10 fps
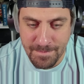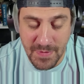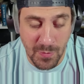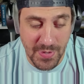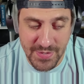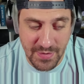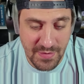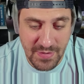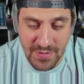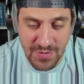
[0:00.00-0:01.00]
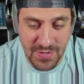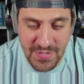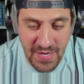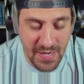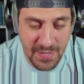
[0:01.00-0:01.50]
There wasn't. I was going to
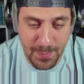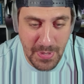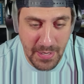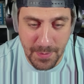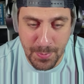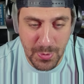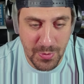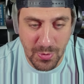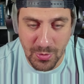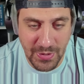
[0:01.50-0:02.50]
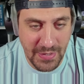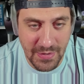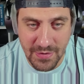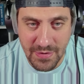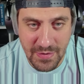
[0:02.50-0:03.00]
say I could I could put Knull
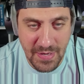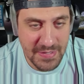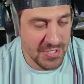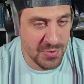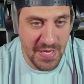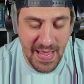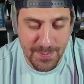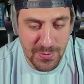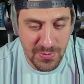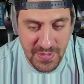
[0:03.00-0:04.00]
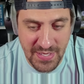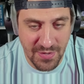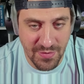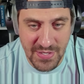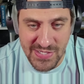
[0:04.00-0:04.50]
here, just absolutely
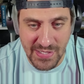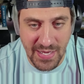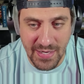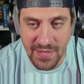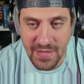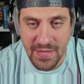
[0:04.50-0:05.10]
kill this lane,